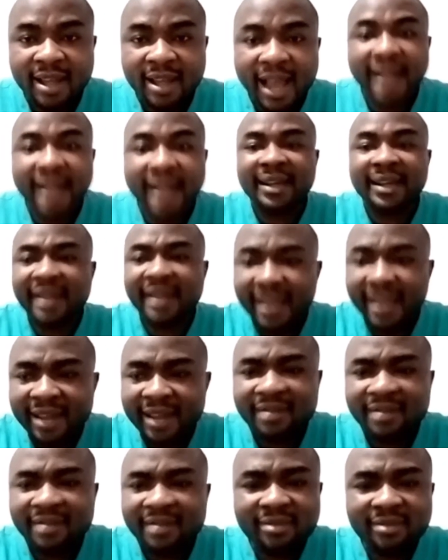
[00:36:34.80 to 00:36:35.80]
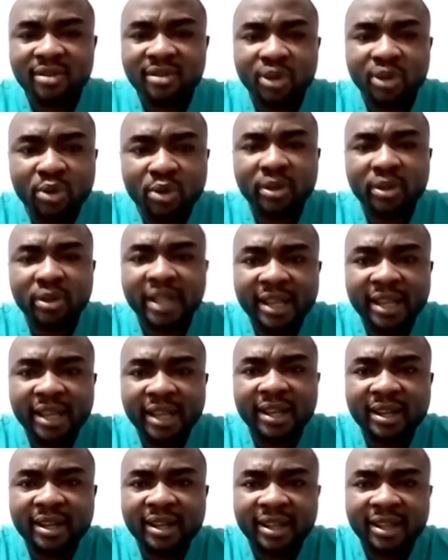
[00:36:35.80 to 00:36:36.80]
And then
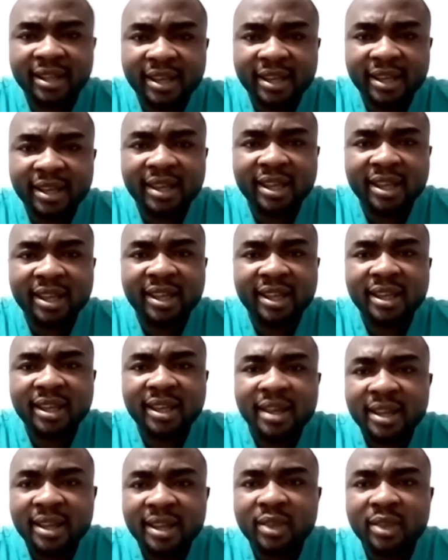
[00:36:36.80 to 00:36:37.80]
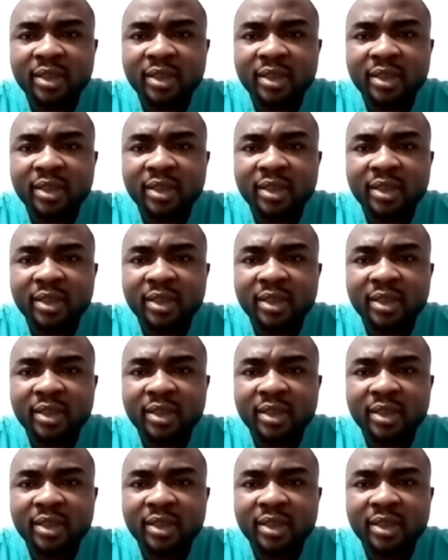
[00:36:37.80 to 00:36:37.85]
the